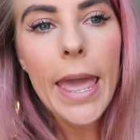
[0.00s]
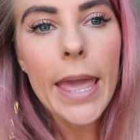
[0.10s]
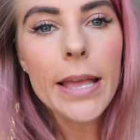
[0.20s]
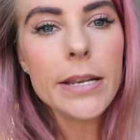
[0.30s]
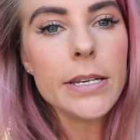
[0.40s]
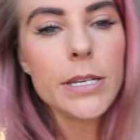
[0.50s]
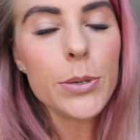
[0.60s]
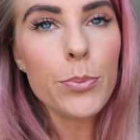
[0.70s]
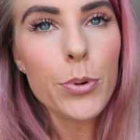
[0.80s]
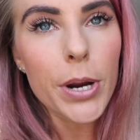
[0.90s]

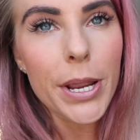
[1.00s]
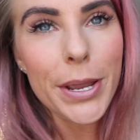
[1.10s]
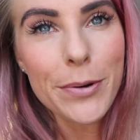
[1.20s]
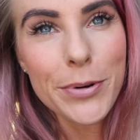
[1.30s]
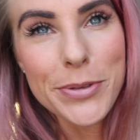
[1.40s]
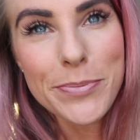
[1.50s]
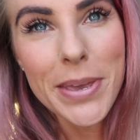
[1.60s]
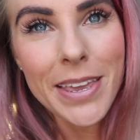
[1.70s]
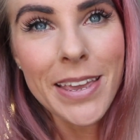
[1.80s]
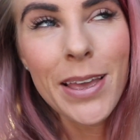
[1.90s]
and bring with
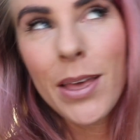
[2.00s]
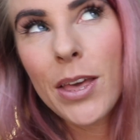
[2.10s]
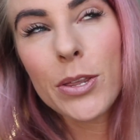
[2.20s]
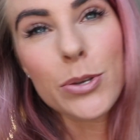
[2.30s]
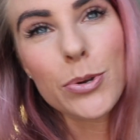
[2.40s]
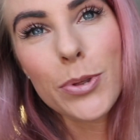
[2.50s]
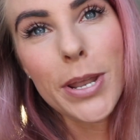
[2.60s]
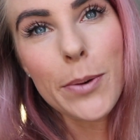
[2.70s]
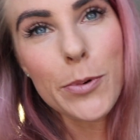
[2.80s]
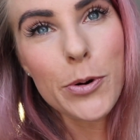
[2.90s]
me the suit
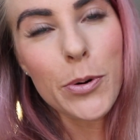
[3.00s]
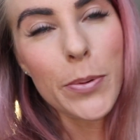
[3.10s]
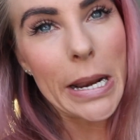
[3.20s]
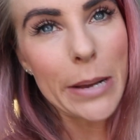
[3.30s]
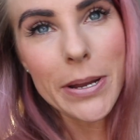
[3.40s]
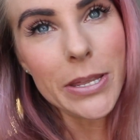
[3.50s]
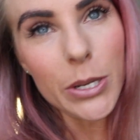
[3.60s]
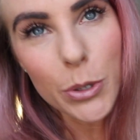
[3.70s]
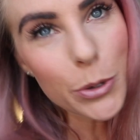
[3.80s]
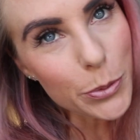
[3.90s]
that I wore when I won the
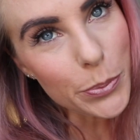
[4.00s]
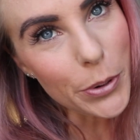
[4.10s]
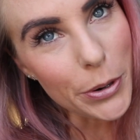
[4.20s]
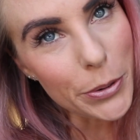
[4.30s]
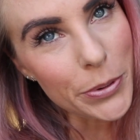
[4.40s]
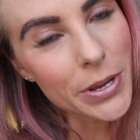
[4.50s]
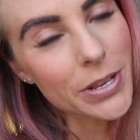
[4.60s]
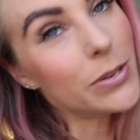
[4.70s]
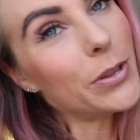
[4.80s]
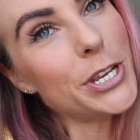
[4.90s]
New York Pro
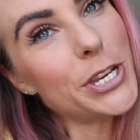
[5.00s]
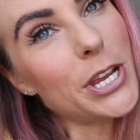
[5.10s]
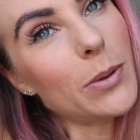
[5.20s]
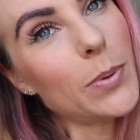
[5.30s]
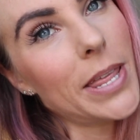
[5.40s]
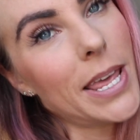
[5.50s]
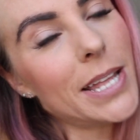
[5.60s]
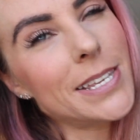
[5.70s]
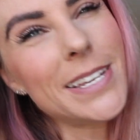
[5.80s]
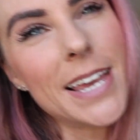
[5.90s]
so that she could wear
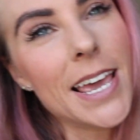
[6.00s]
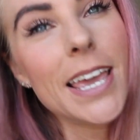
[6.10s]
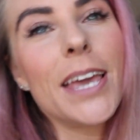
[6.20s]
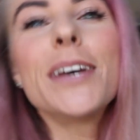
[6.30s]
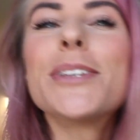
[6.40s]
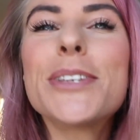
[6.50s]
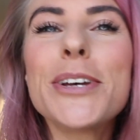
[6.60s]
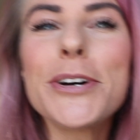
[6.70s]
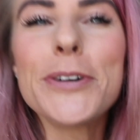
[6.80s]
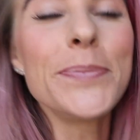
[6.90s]
that today.
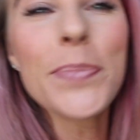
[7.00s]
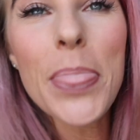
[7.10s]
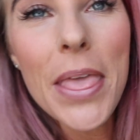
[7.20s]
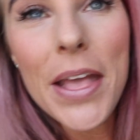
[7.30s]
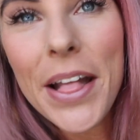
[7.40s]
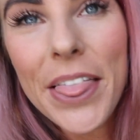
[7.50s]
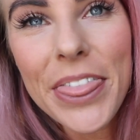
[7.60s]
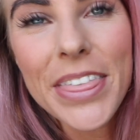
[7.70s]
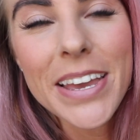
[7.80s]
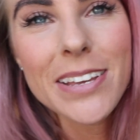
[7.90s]
So
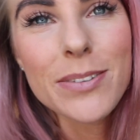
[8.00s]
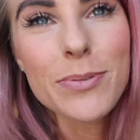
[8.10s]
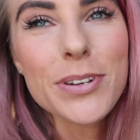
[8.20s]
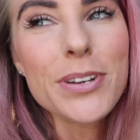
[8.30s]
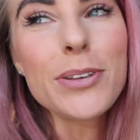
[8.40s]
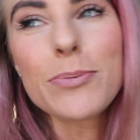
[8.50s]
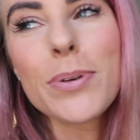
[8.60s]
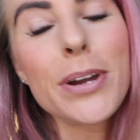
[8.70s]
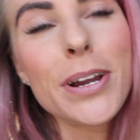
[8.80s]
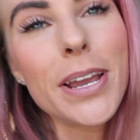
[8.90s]
that is what she is
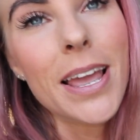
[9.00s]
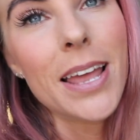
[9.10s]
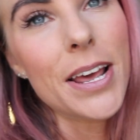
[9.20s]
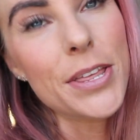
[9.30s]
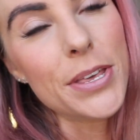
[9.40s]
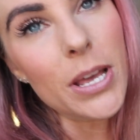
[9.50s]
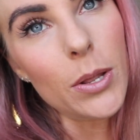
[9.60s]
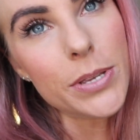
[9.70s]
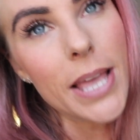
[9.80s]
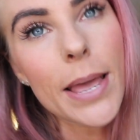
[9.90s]
wearing and I think it
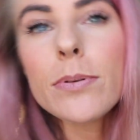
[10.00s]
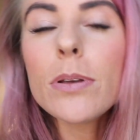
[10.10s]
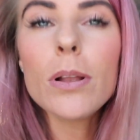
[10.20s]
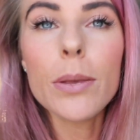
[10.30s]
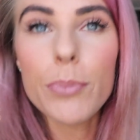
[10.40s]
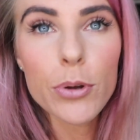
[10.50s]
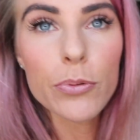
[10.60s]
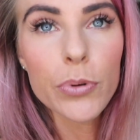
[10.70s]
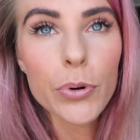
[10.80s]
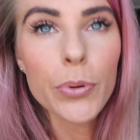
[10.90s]
looks absolutely
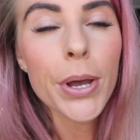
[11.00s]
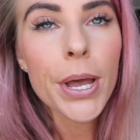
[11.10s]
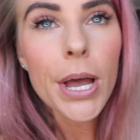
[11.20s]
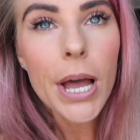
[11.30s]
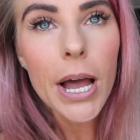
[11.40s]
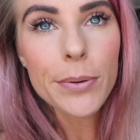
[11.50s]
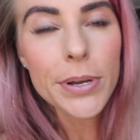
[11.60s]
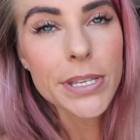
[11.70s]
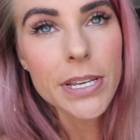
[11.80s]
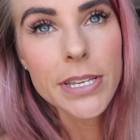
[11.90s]
beautiful. Um,
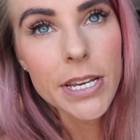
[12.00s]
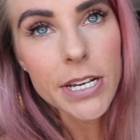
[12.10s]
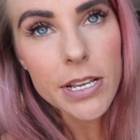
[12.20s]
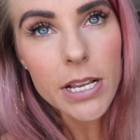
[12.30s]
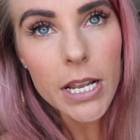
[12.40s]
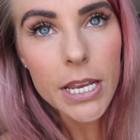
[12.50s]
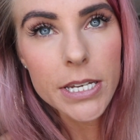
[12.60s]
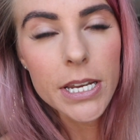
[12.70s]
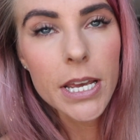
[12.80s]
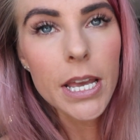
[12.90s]
it's a CJ's
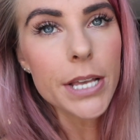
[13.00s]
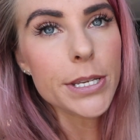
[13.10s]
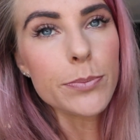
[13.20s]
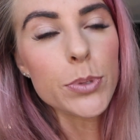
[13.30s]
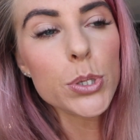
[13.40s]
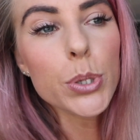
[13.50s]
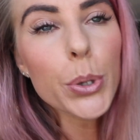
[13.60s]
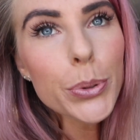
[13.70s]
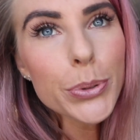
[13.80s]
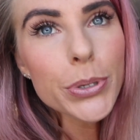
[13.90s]
Elite custom
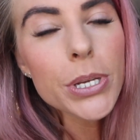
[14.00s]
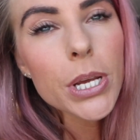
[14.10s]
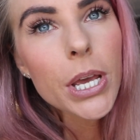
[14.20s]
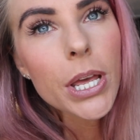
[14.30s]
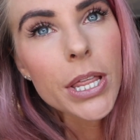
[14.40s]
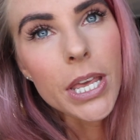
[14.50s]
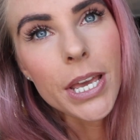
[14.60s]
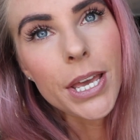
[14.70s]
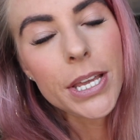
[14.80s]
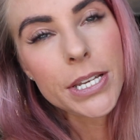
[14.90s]
suit.
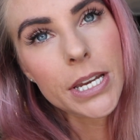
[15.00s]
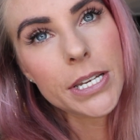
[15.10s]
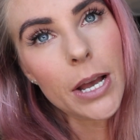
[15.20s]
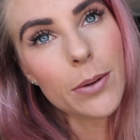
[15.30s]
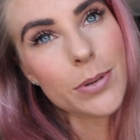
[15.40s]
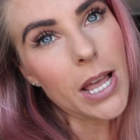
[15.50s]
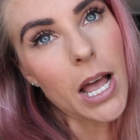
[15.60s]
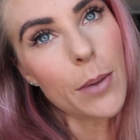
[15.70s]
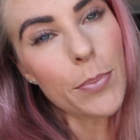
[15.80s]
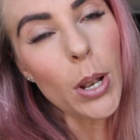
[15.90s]
Their uh, details
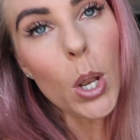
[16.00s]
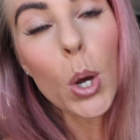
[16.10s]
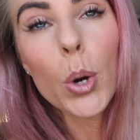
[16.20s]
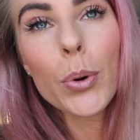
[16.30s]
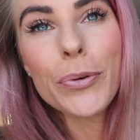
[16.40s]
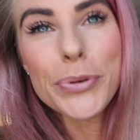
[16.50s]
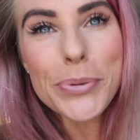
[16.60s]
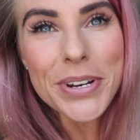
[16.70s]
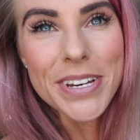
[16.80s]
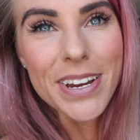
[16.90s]
are below if you
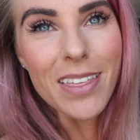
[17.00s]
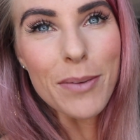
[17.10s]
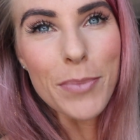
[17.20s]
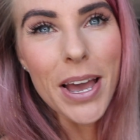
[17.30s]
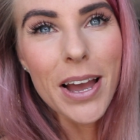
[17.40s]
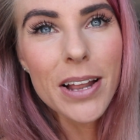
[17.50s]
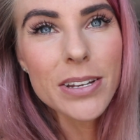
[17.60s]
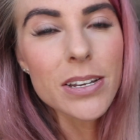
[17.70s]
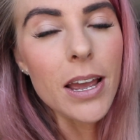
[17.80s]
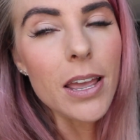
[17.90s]
want to check them
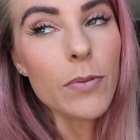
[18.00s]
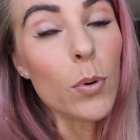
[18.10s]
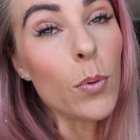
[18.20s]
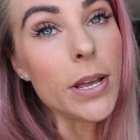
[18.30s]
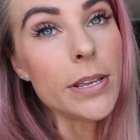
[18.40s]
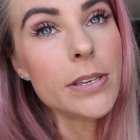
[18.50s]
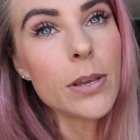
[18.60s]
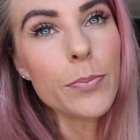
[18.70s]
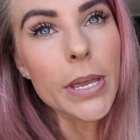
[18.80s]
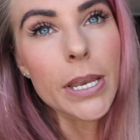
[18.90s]
out. I have always
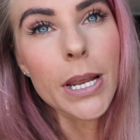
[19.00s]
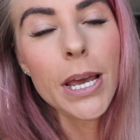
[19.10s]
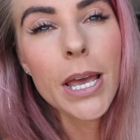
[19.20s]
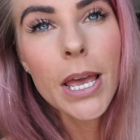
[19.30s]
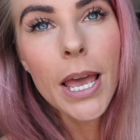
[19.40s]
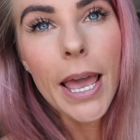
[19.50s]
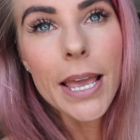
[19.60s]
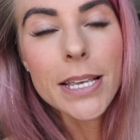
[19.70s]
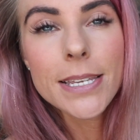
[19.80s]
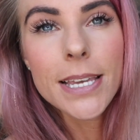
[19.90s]
been
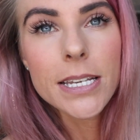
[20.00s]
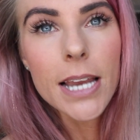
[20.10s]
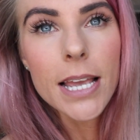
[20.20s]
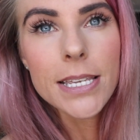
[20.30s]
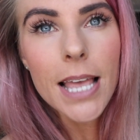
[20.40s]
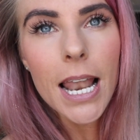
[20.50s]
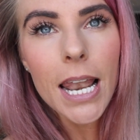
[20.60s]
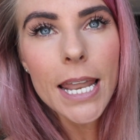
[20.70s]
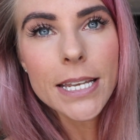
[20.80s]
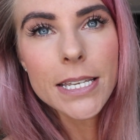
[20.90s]
a CJ's
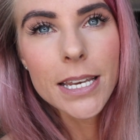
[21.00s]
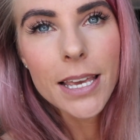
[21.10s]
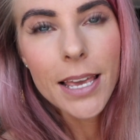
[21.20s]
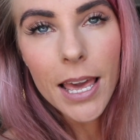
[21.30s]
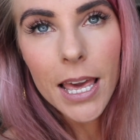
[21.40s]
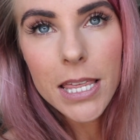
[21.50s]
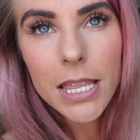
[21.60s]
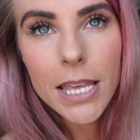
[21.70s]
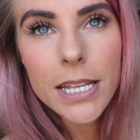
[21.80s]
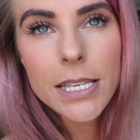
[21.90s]
Elite
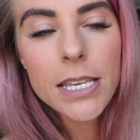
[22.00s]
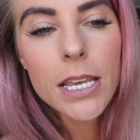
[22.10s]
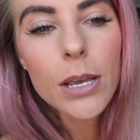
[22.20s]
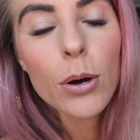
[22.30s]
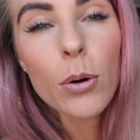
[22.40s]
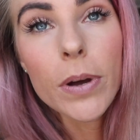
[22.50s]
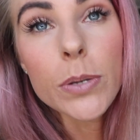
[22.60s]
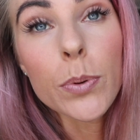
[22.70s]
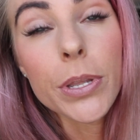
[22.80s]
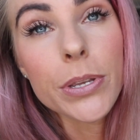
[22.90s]
athlete,
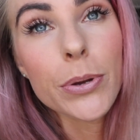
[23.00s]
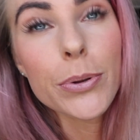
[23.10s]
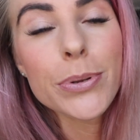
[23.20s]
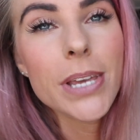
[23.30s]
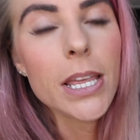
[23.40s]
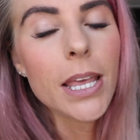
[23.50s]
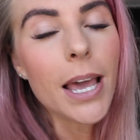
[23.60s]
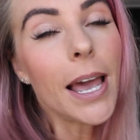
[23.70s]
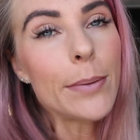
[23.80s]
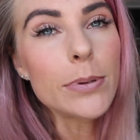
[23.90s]
always worn their suits and they
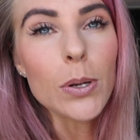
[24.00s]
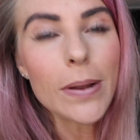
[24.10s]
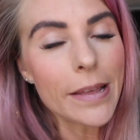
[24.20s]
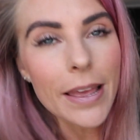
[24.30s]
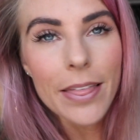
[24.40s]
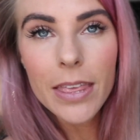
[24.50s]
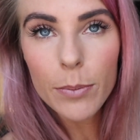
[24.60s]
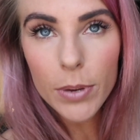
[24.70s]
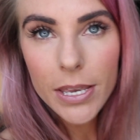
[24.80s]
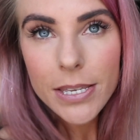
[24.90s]
are absolutely the
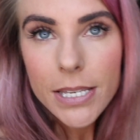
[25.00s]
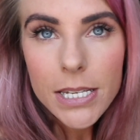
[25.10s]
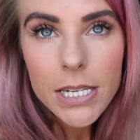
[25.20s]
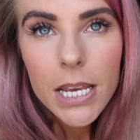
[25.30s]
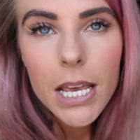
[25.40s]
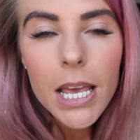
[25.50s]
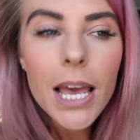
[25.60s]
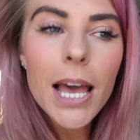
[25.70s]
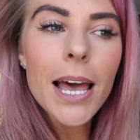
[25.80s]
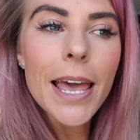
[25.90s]
best.
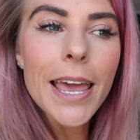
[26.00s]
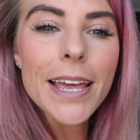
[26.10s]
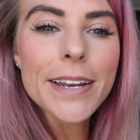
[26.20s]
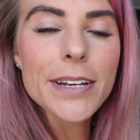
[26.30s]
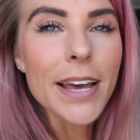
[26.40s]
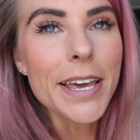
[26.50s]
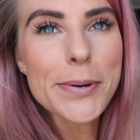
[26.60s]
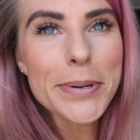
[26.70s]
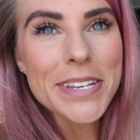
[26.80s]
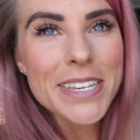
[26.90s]
Uh, and I
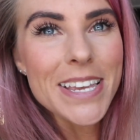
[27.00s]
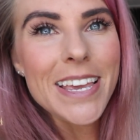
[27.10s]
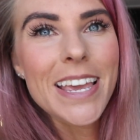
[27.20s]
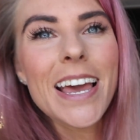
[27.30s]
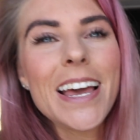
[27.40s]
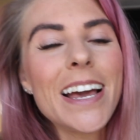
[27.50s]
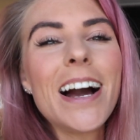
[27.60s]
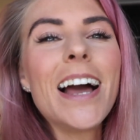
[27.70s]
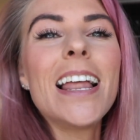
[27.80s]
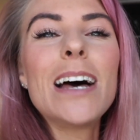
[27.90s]
can't wait to see
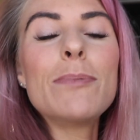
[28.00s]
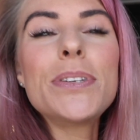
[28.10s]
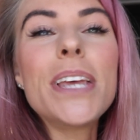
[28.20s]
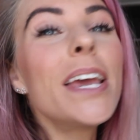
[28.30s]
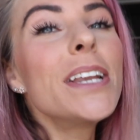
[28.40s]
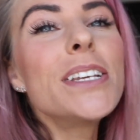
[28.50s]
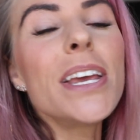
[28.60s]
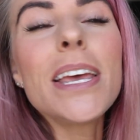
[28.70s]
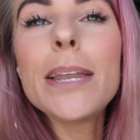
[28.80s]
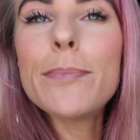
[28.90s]
Kyla upstage
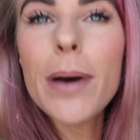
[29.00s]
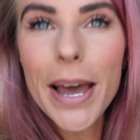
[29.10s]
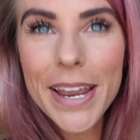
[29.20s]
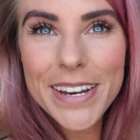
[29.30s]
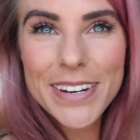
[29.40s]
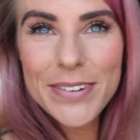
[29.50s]
in mine.